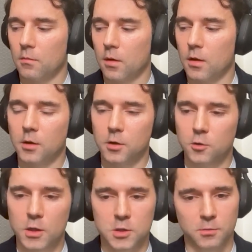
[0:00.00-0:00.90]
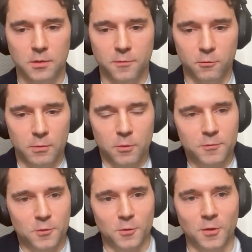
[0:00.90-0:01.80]
another question before we move
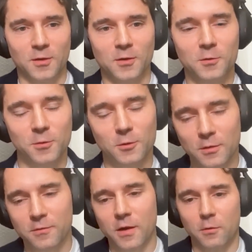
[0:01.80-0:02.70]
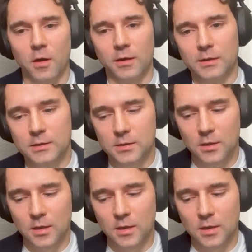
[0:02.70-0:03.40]
to the quickfire round is,